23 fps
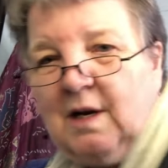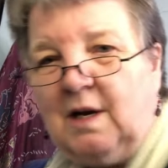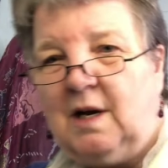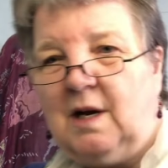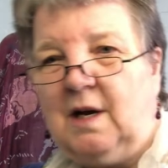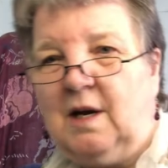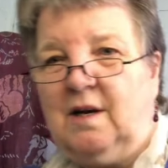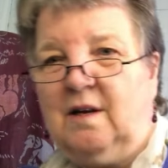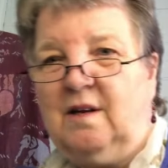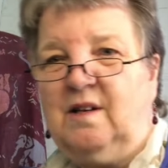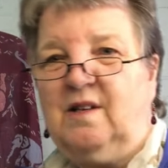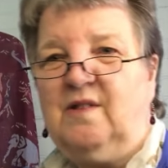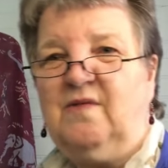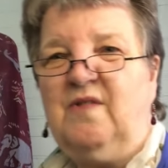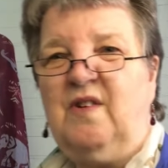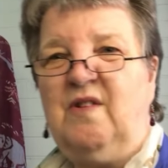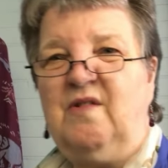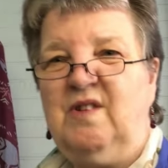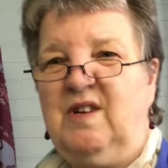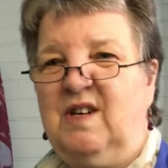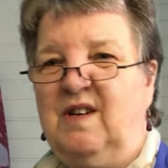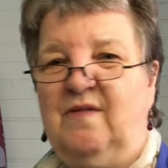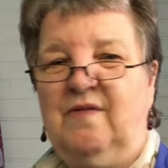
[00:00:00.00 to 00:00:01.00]
Uh, it's
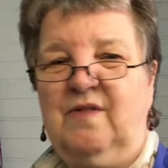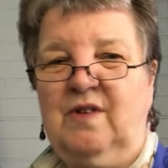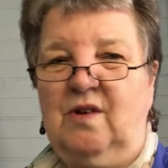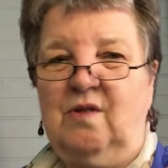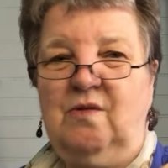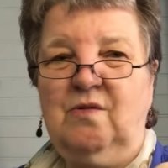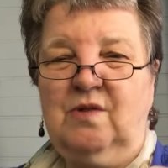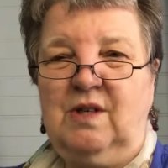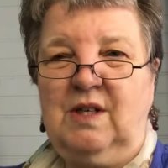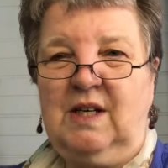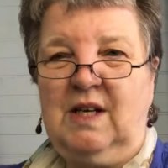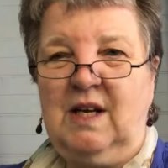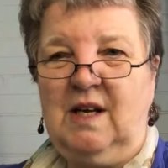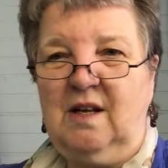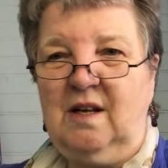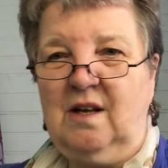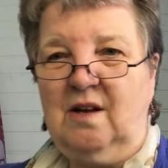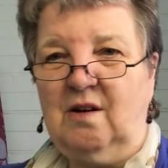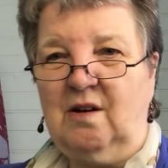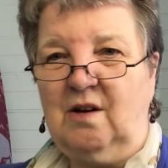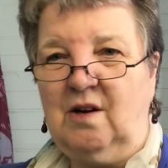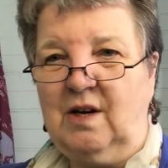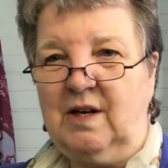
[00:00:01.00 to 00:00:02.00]
very difficult to get
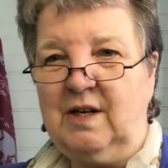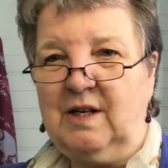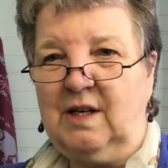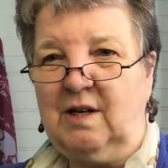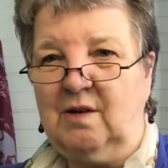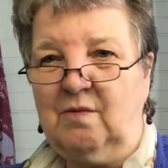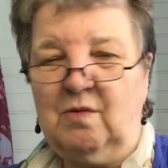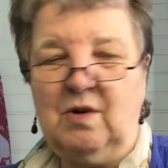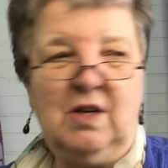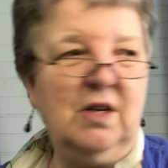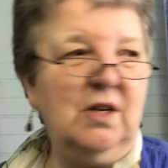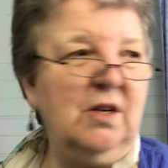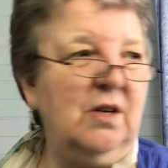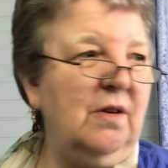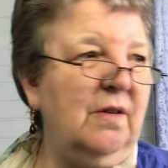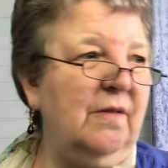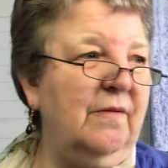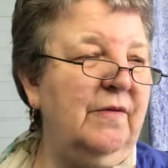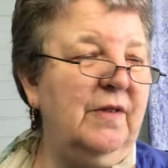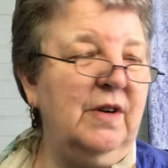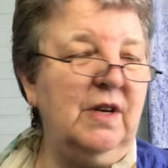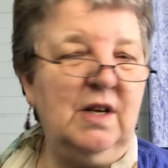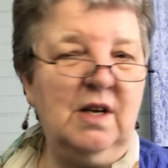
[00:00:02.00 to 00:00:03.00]
your lighting when you're
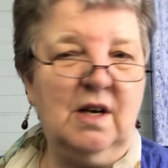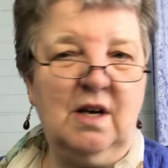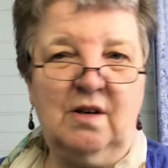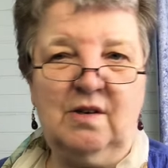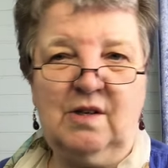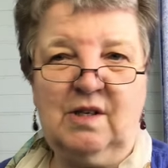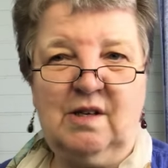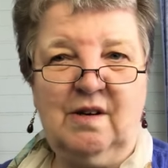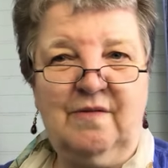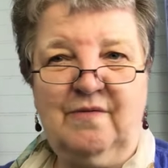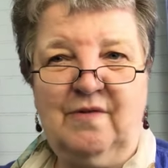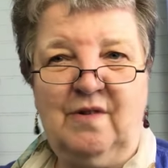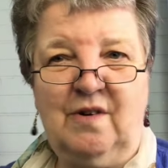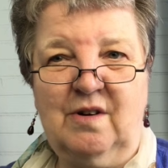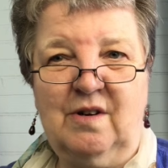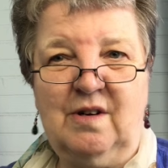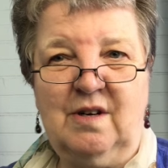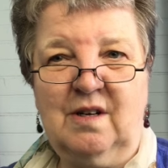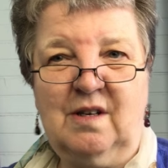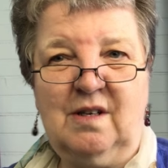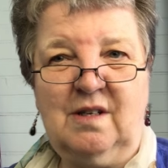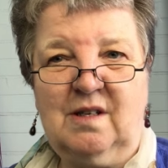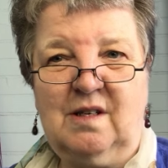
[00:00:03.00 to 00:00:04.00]
doing videos, I
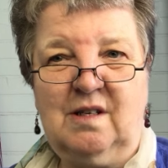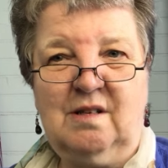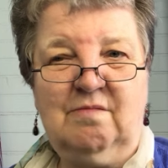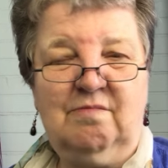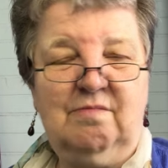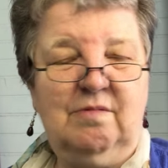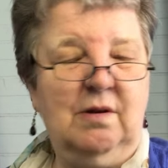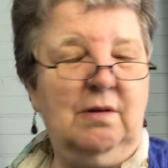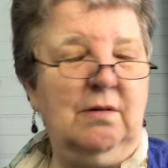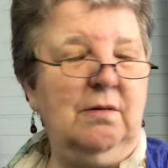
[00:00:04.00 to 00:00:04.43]
find. It's,